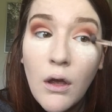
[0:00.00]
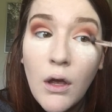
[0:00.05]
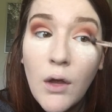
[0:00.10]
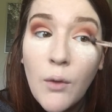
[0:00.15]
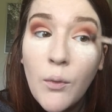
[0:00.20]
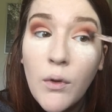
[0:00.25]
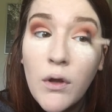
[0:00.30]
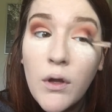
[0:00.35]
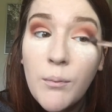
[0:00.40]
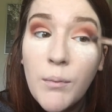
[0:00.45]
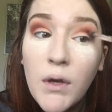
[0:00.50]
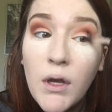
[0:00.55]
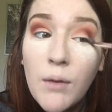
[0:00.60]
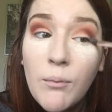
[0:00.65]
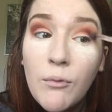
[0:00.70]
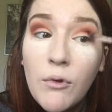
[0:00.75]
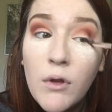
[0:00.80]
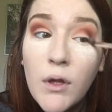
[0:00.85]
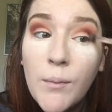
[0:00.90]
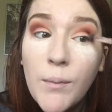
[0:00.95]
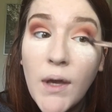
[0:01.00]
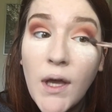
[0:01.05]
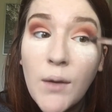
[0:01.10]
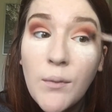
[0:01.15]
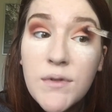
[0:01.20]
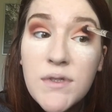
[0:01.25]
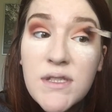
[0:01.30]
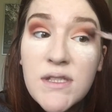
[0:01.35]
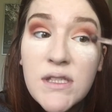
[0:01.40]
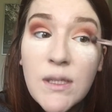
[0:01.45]
I will admit I'm really bad
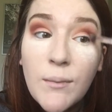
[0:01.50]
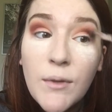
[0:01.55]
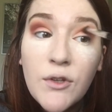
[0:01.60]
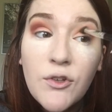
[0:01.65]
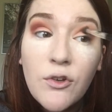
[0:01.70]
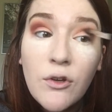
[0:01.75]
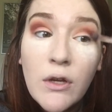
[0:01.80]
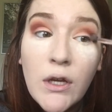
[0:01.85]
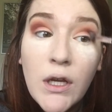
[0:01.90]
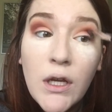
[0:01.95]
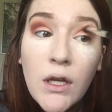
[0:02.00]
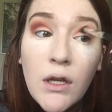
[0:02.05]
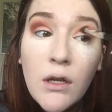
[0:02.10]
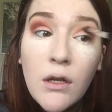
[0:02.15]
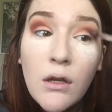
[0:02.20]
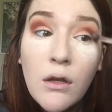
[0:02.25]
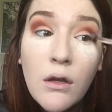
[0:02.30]
with symmetry.